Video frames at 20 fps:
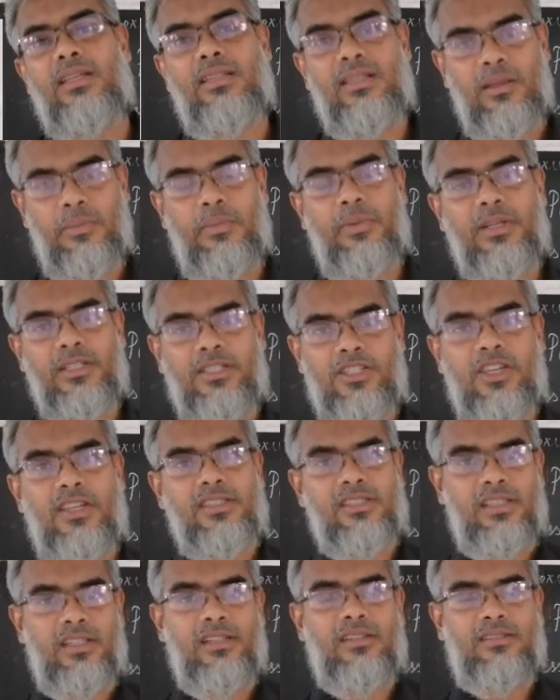The
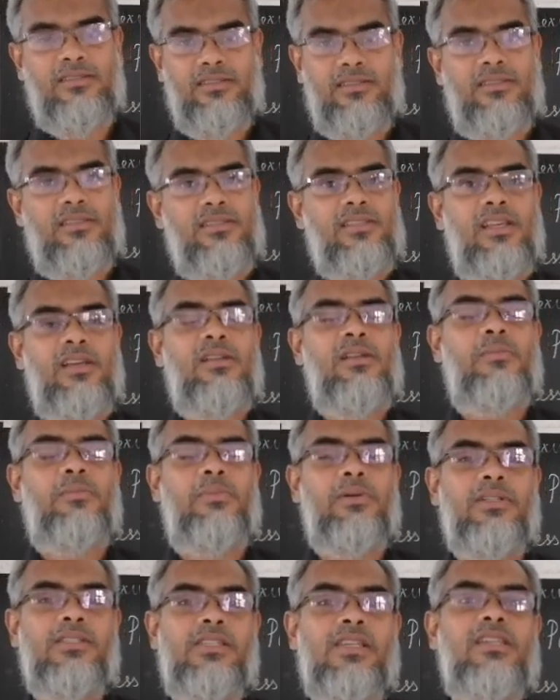purchasing, they'll
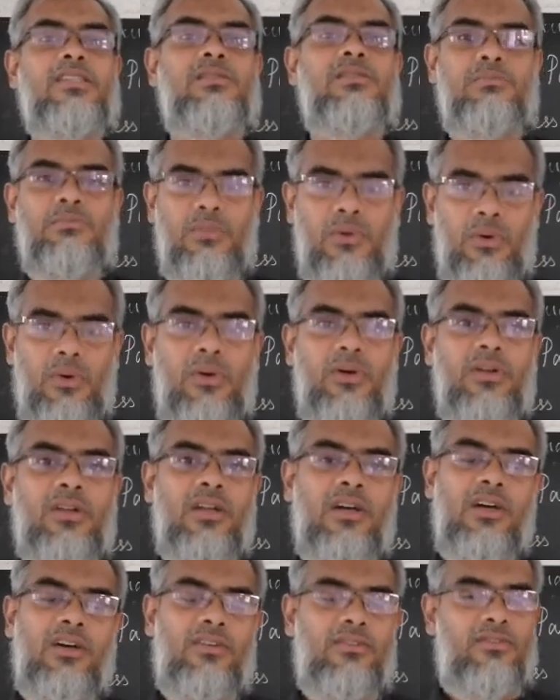purchase
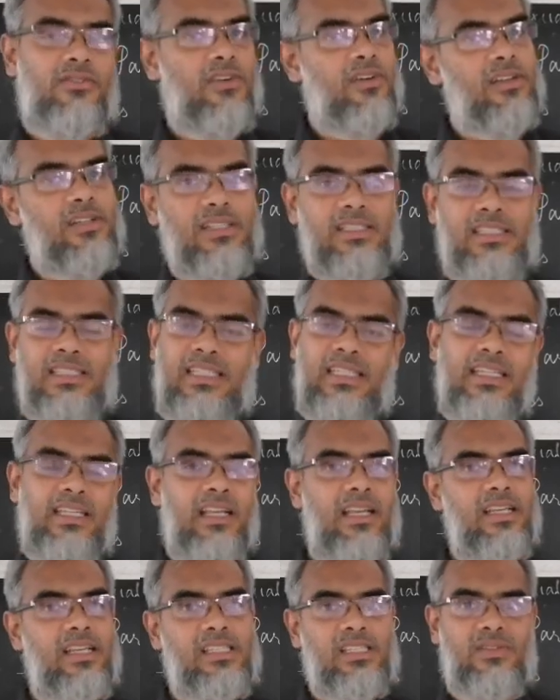more for
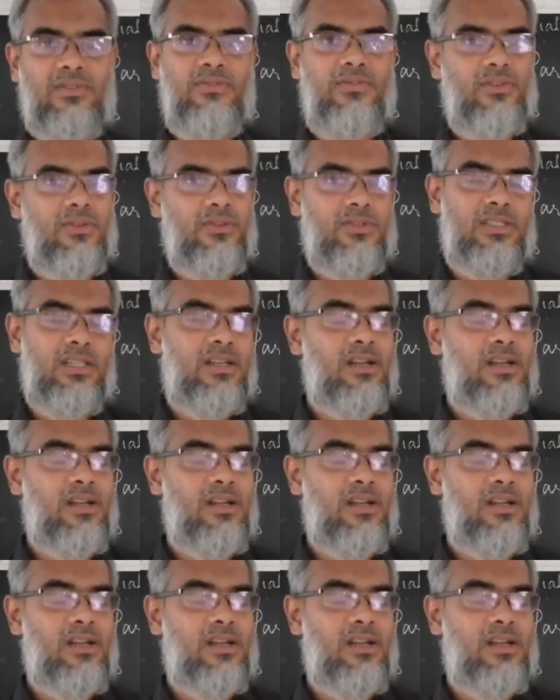seedless fruits.